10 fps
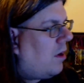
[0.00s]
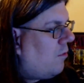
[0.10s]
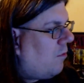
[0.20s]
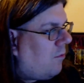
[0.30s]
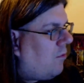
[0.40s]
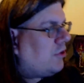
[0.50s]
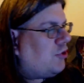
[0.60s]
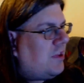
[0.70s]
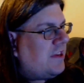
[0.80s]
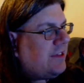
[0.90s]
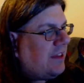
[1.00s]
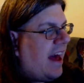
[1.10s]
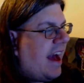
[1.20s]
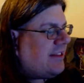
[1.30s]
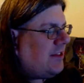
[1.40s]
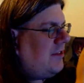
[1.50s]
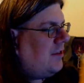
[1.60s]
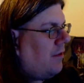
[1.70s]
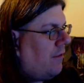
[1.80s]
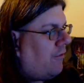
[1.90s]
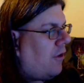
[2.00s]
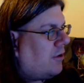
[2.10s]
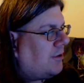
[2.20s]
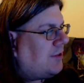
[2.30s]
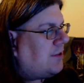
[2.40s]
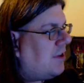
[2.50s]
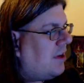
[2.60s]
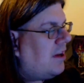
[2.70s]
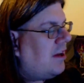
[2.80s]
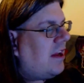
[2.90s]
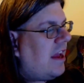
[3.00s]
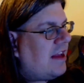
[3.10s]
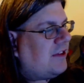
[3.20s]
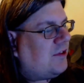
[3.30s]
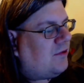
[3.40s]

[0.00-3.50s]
Which this last verse is